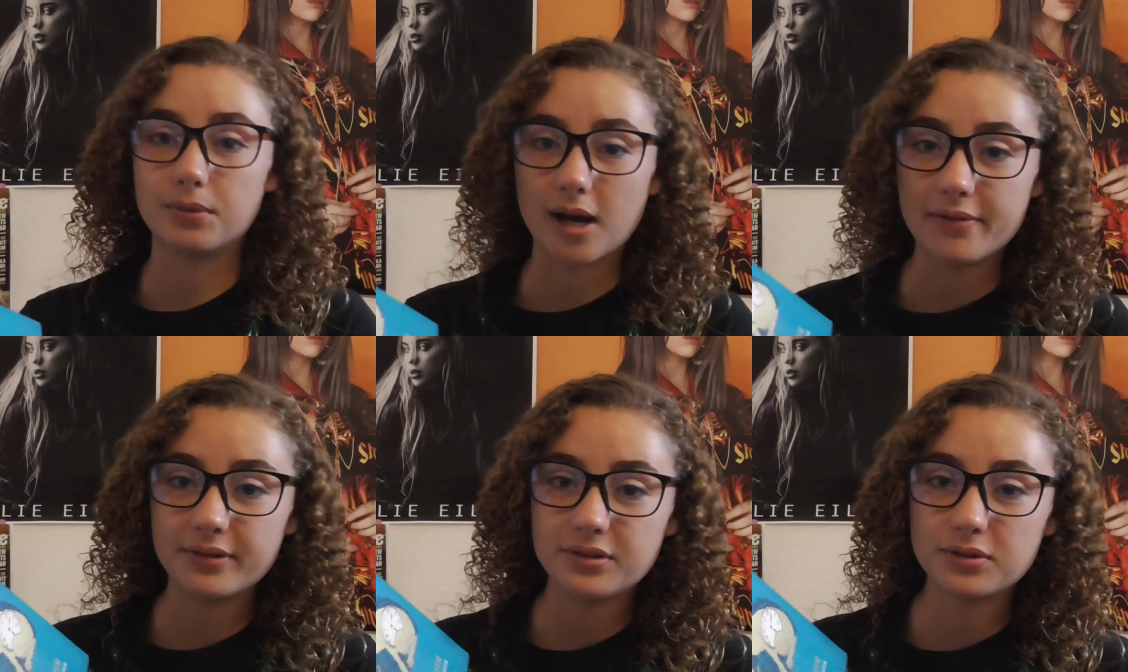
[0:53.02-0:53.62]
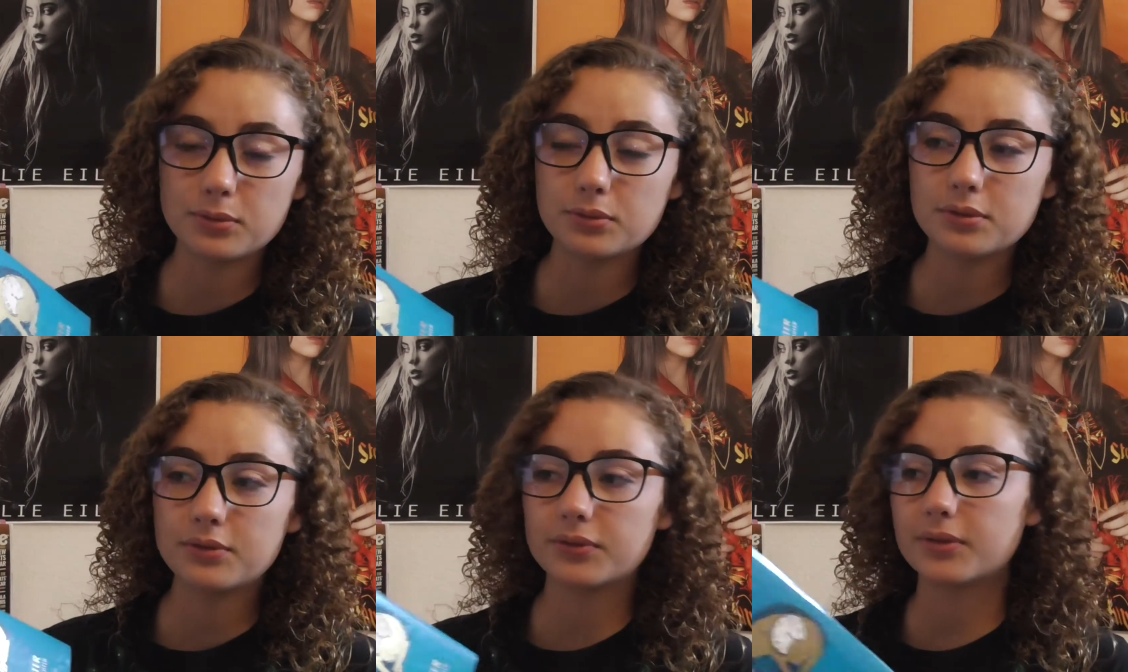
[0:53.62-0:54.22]
Speaker 1: private
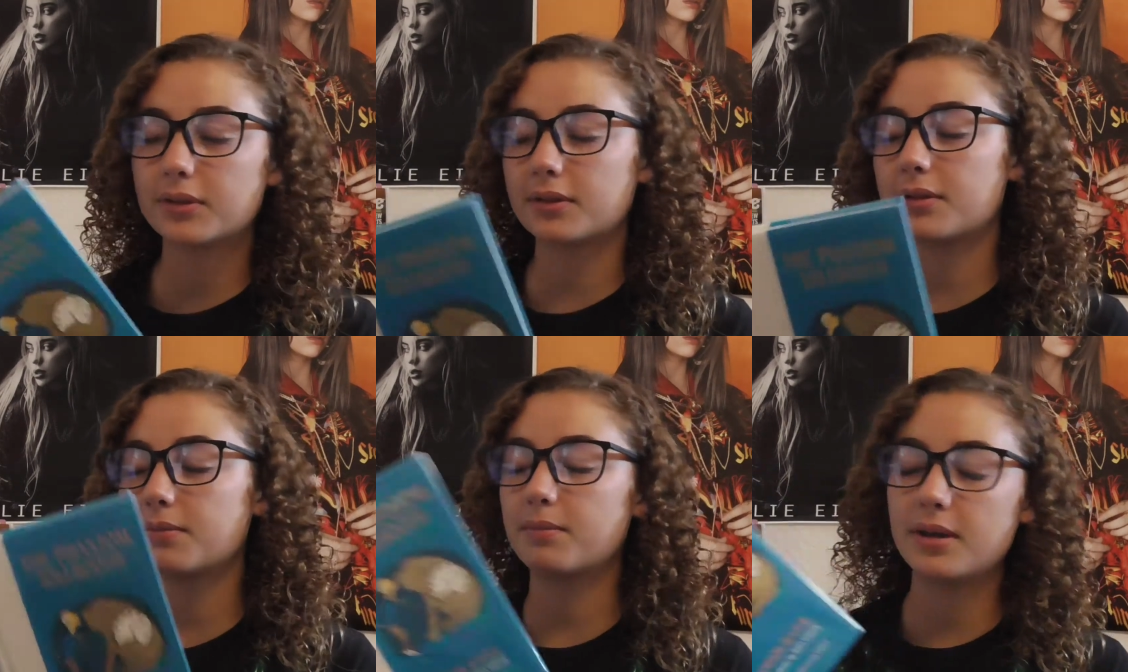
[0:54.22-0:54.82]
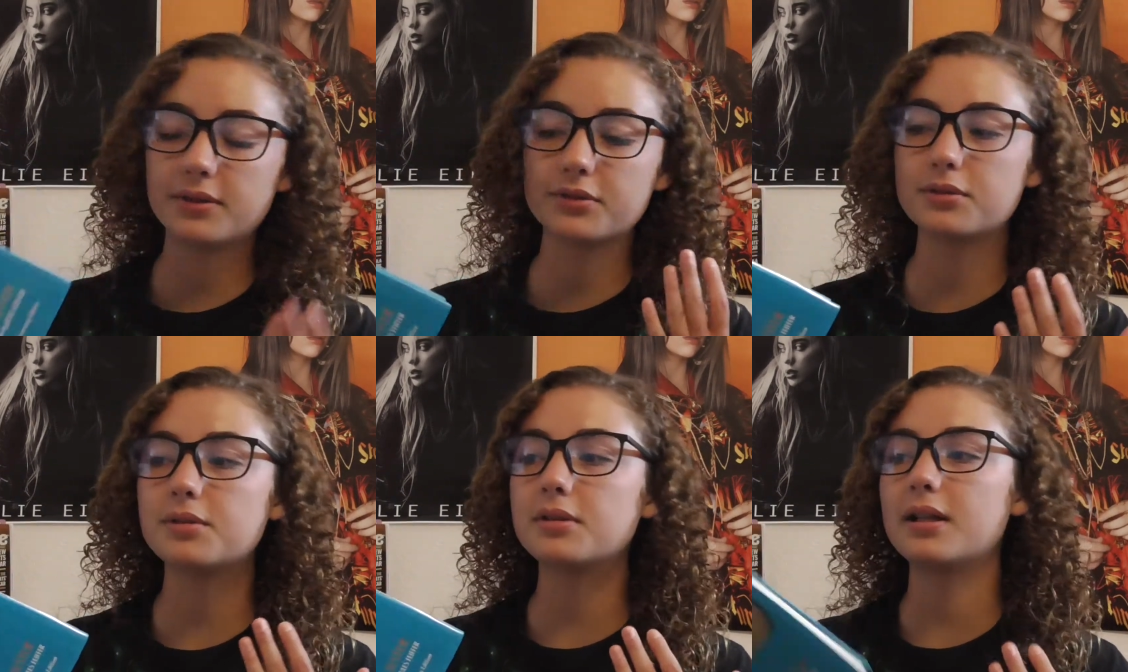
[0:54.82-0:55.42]
school for middle
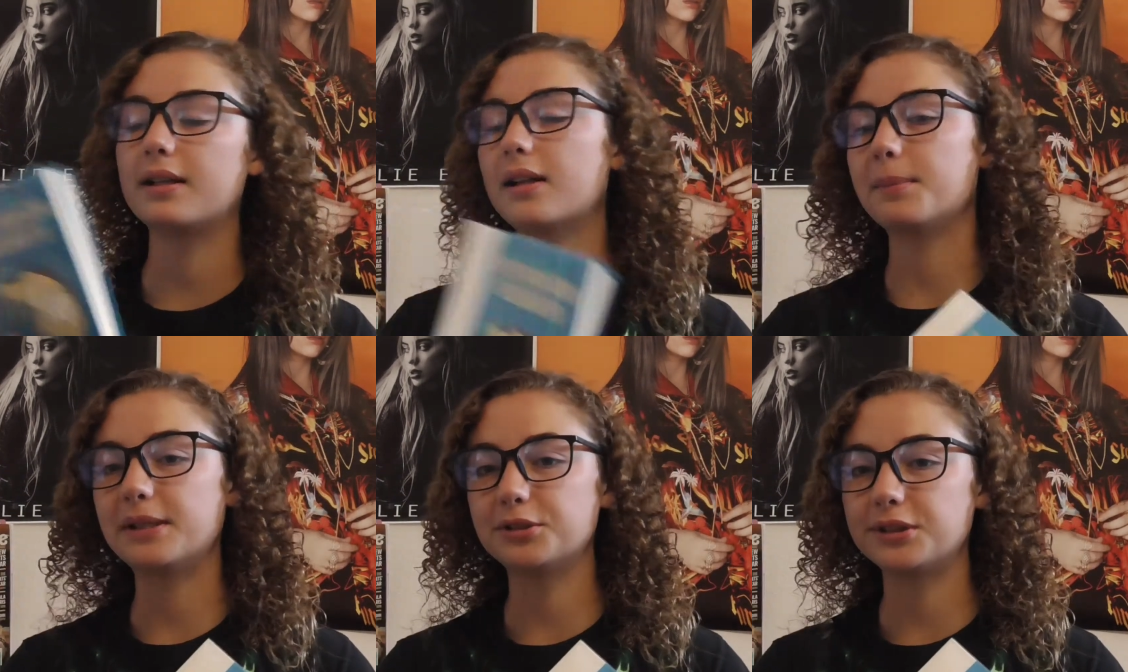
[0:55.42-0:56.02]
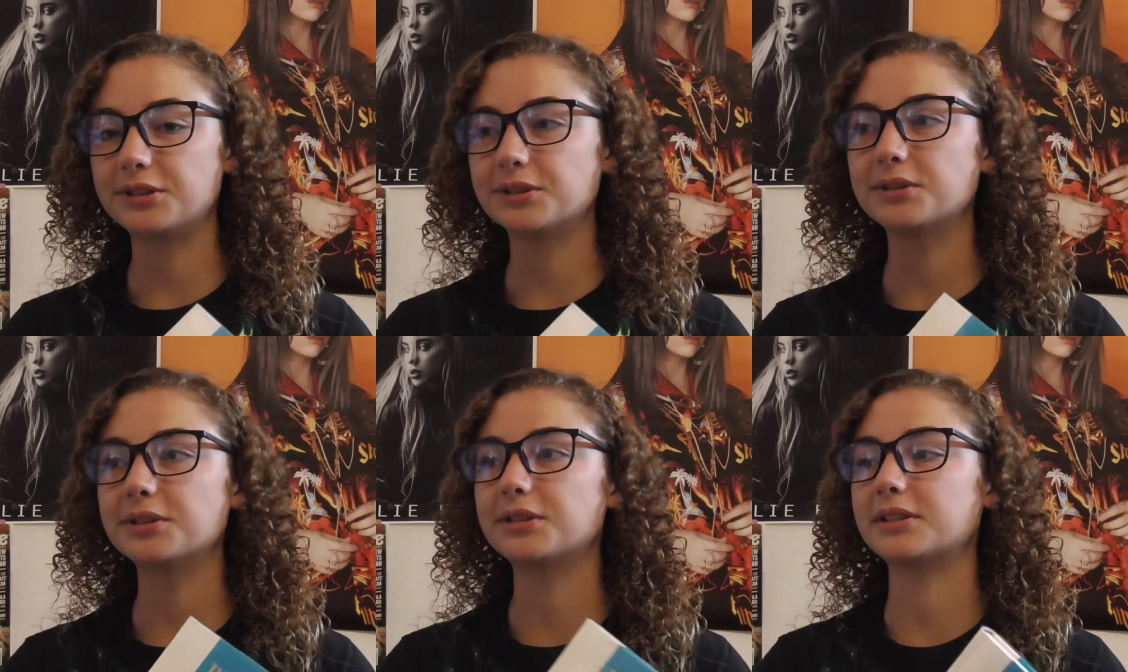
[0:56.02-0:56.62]
school and elementary
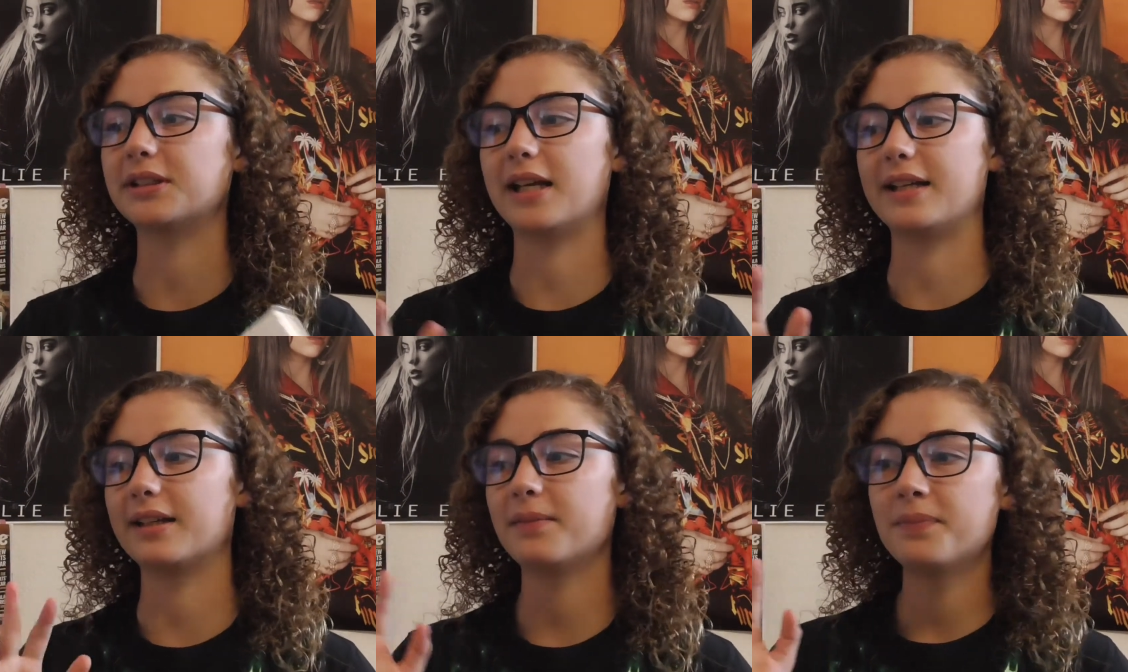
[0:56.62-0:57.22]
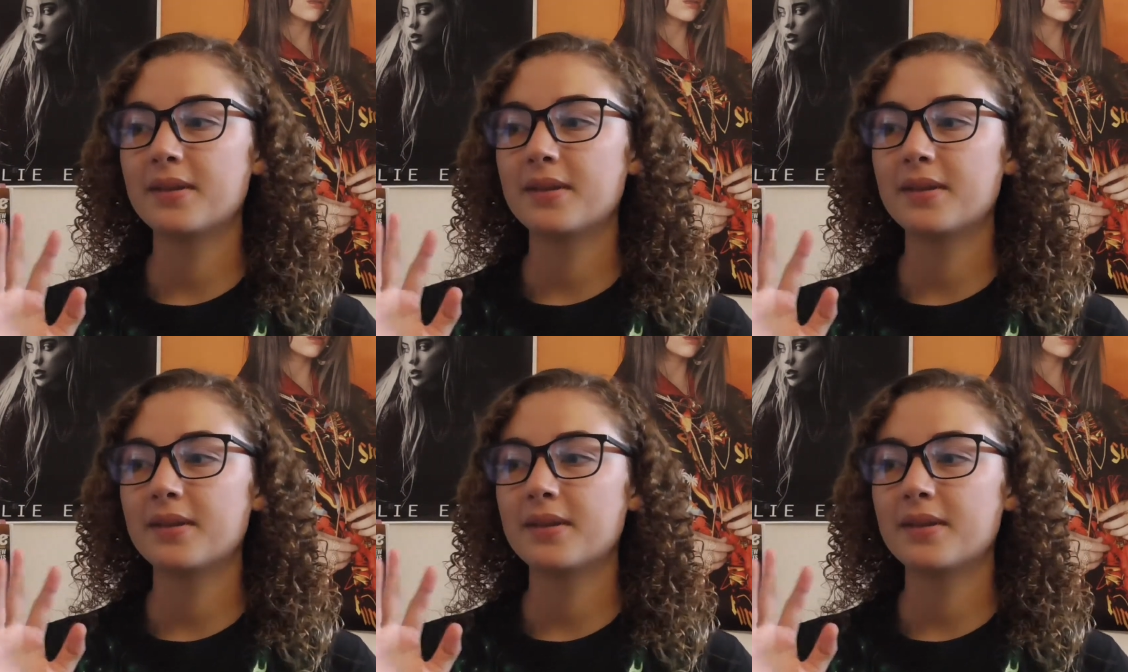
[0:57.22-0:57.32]
school, so like,